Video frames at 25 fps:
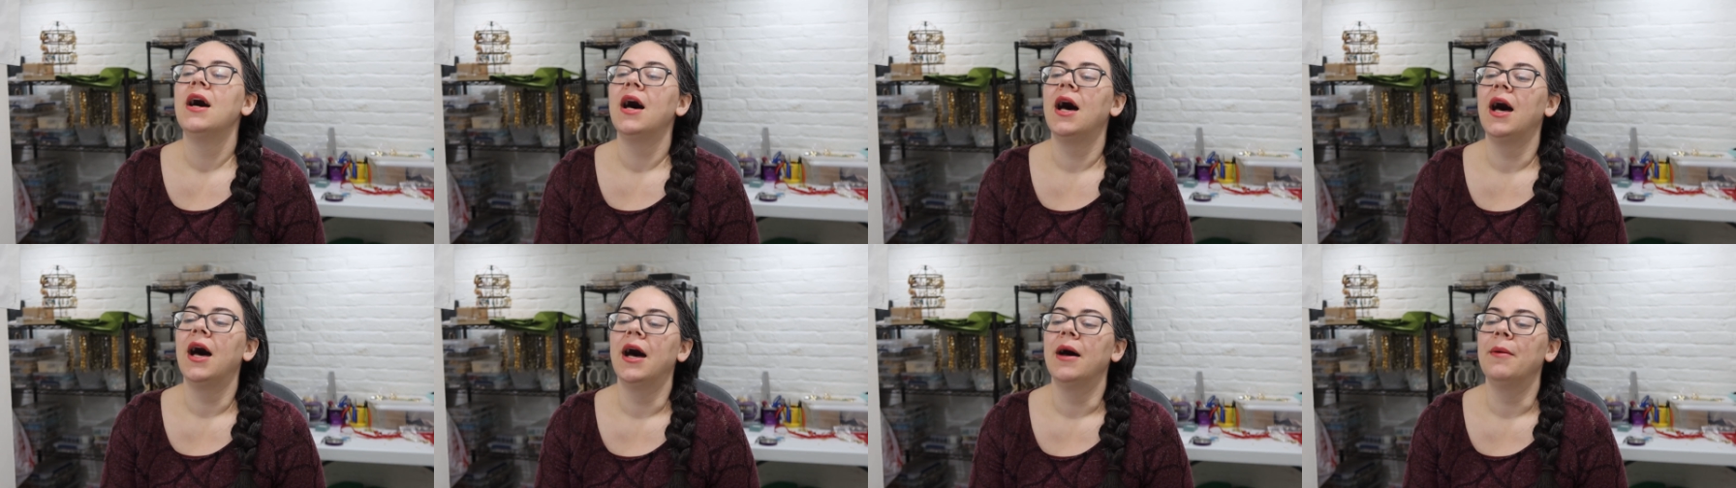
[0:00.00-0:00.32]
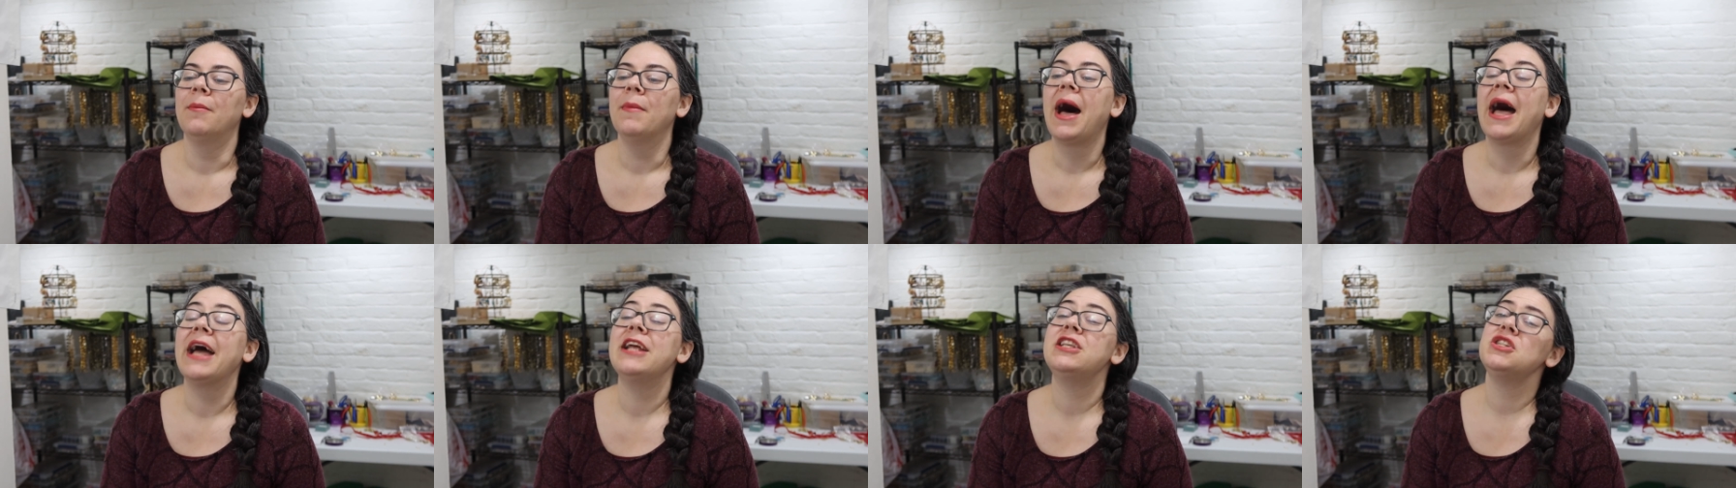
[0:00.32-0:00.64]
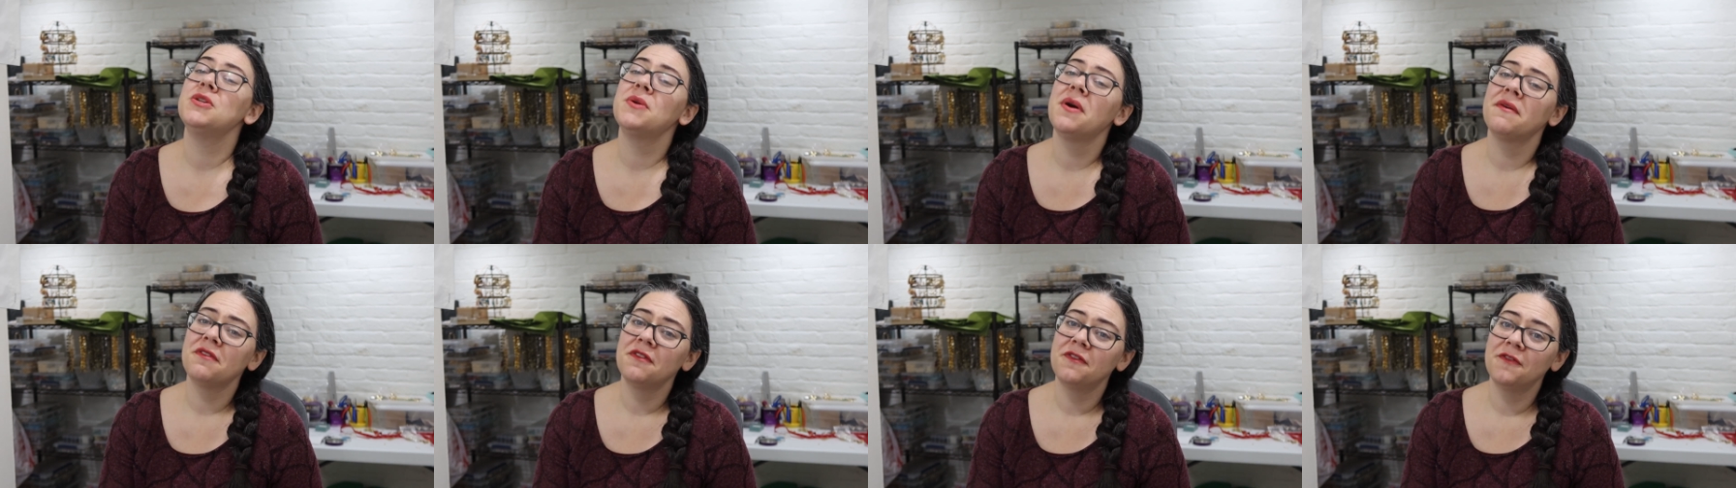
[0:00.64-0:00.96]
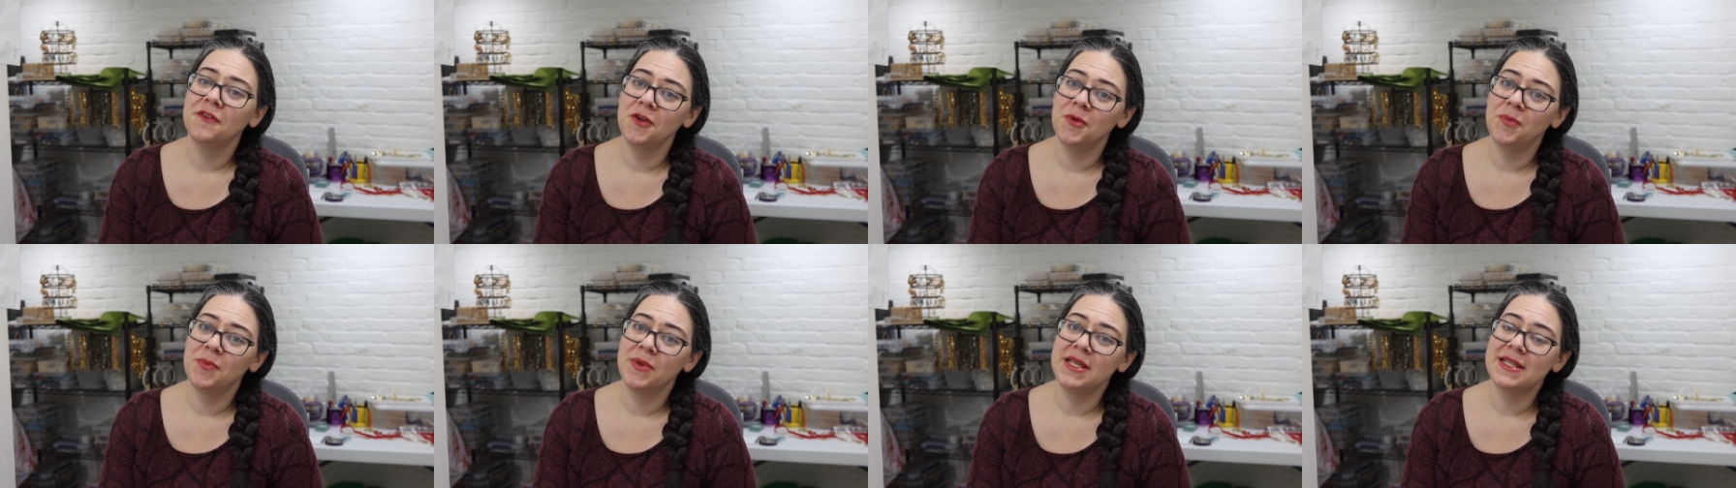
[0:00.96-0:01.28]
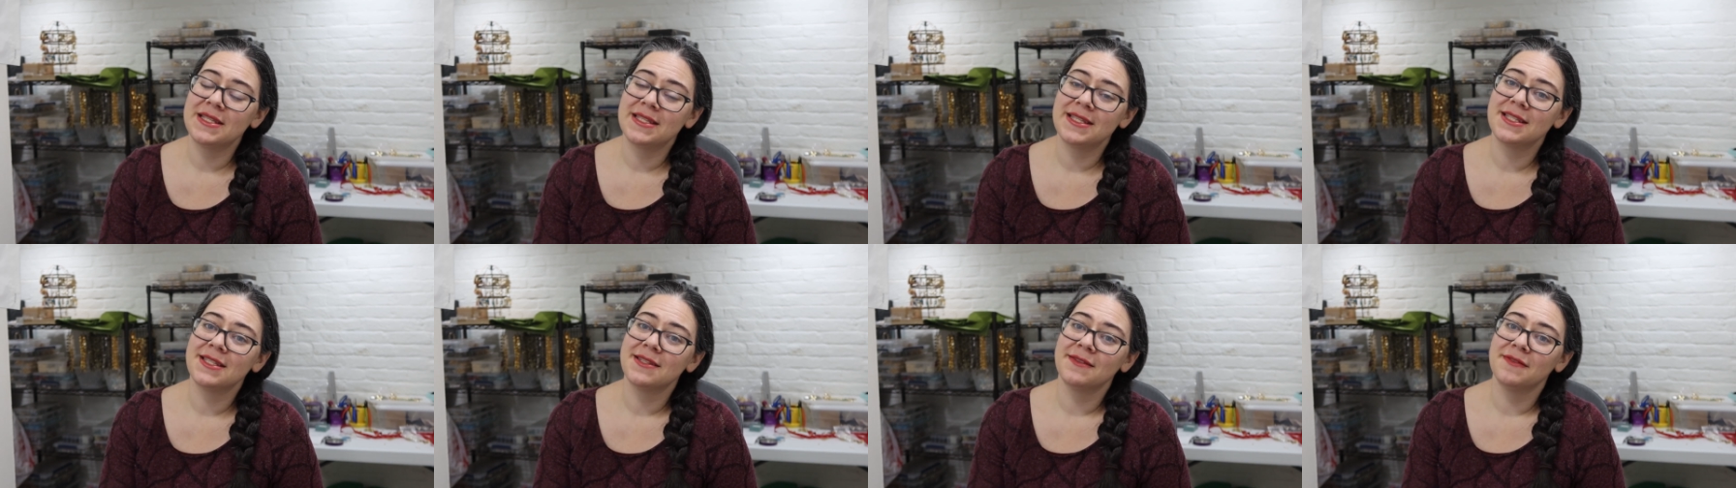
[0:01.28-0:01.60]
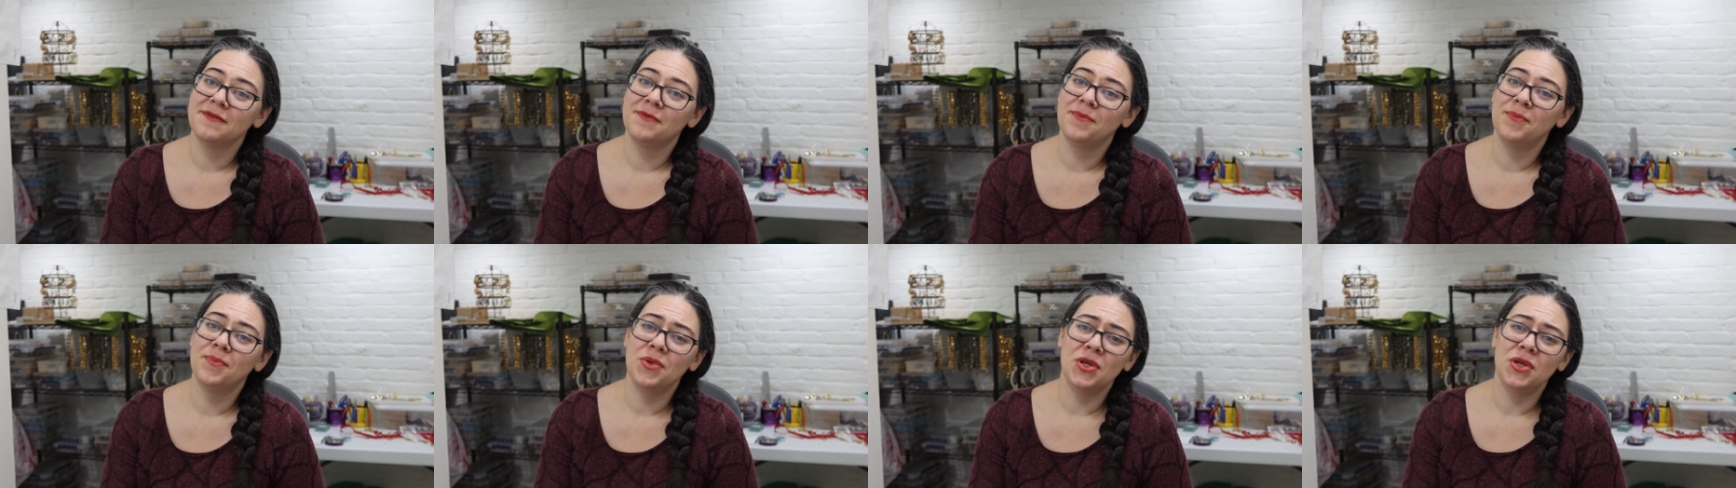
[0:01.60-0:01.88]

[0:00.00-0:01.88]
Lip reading: I do have a few pieces of